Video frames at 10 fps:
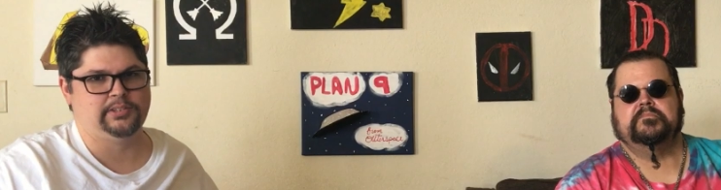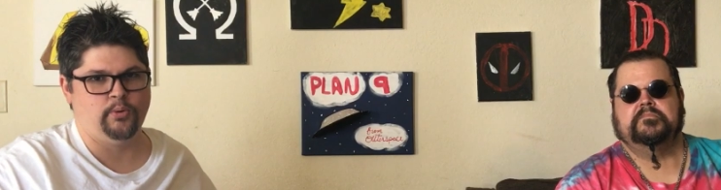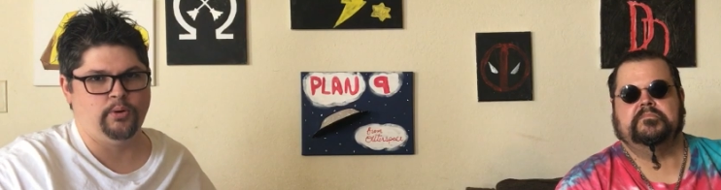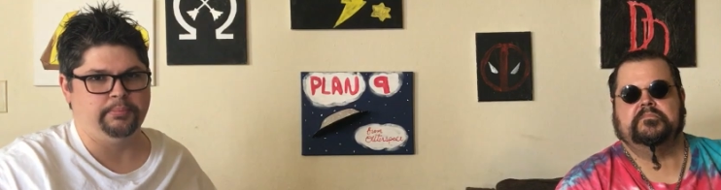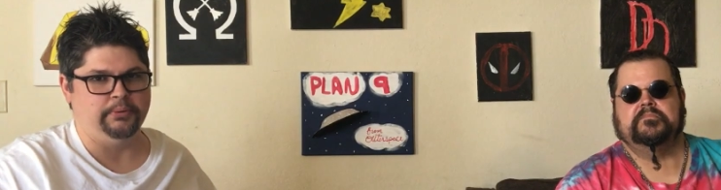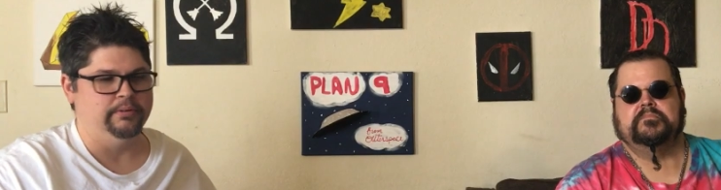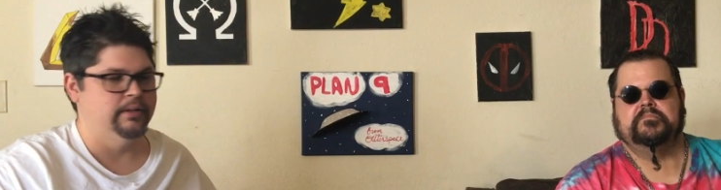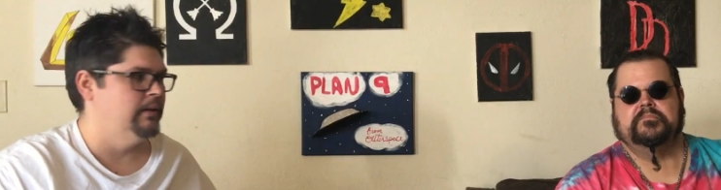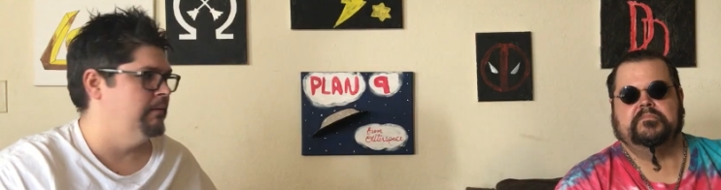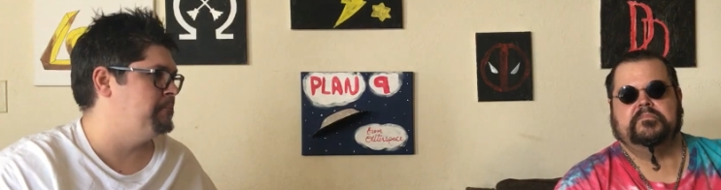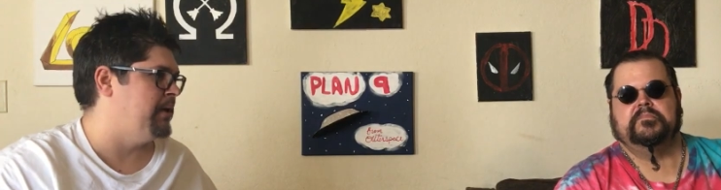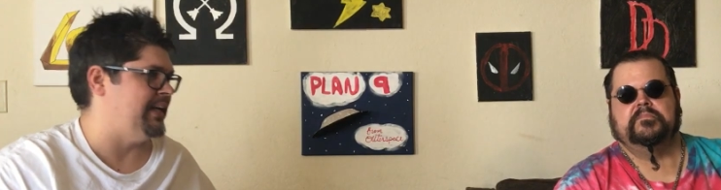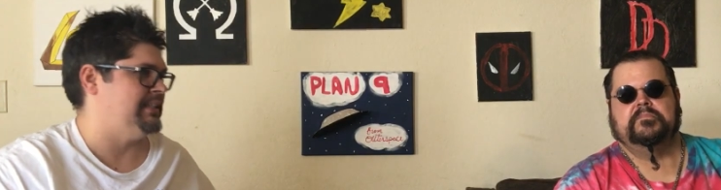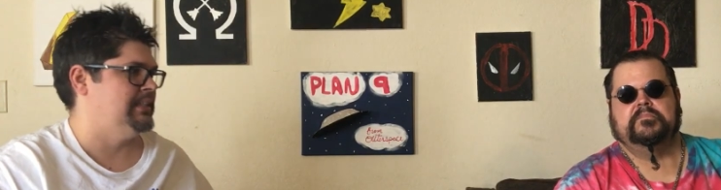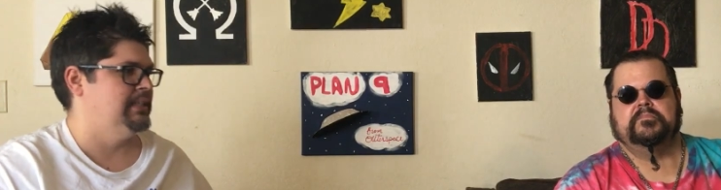Speaker 1: horrible.
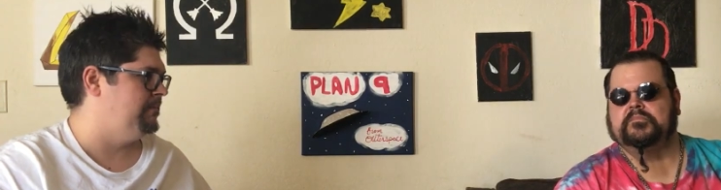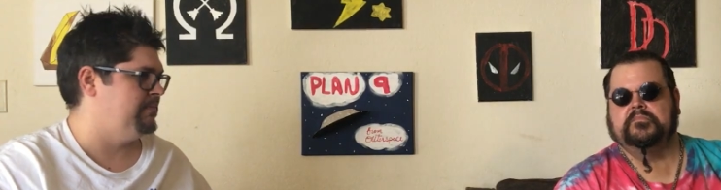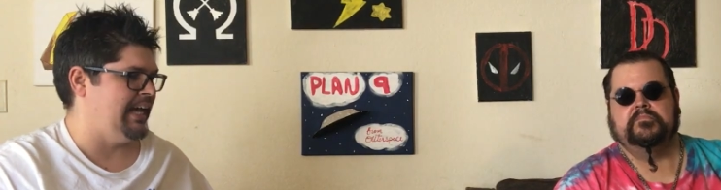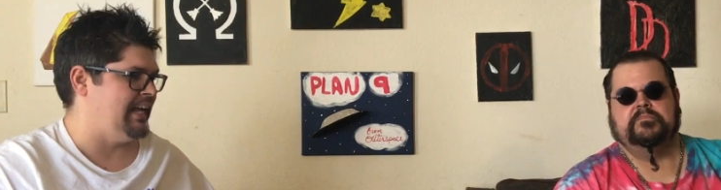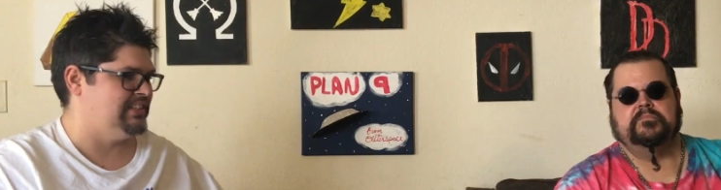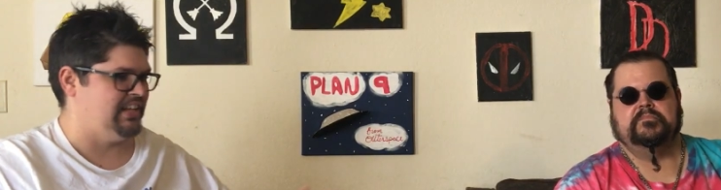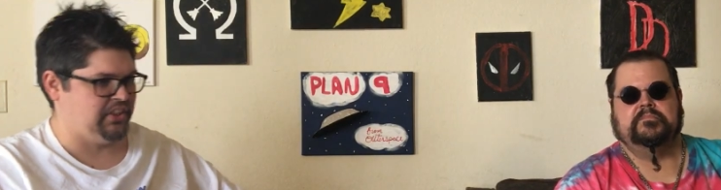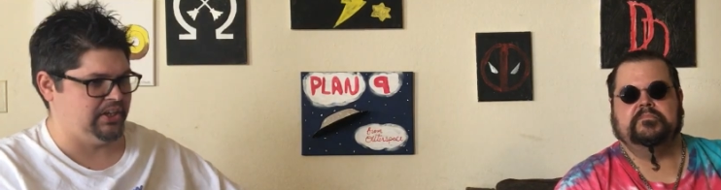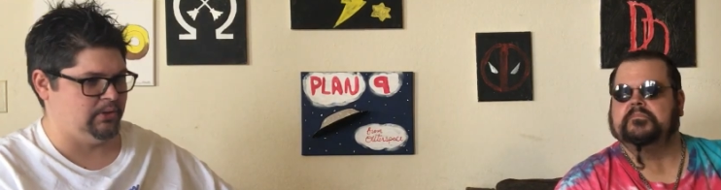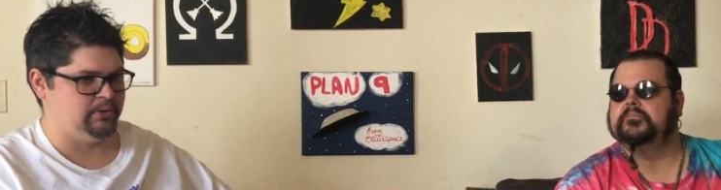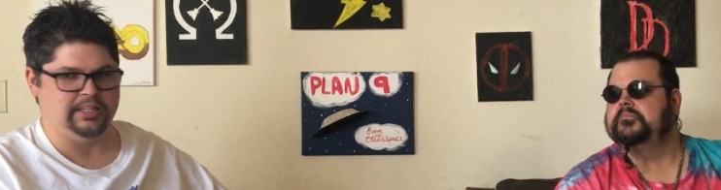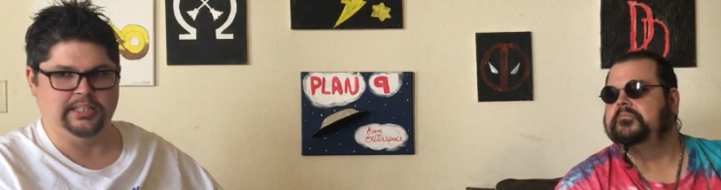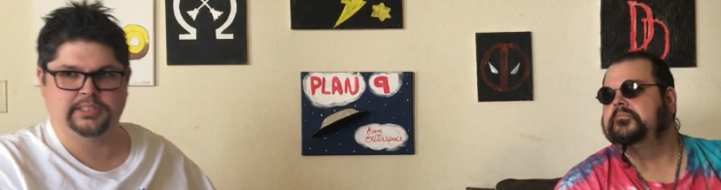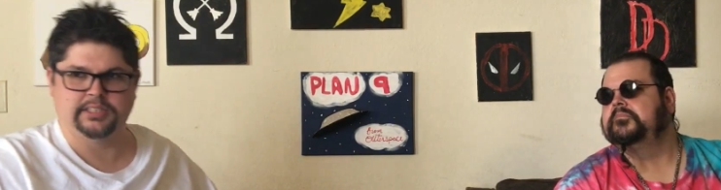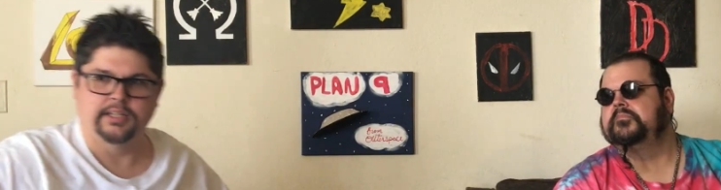But that has nothing to do with
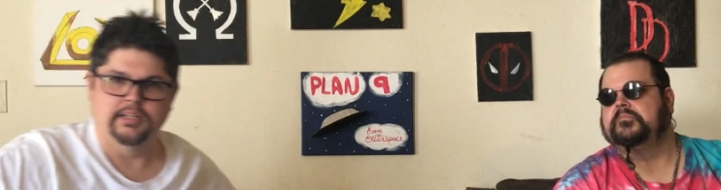this.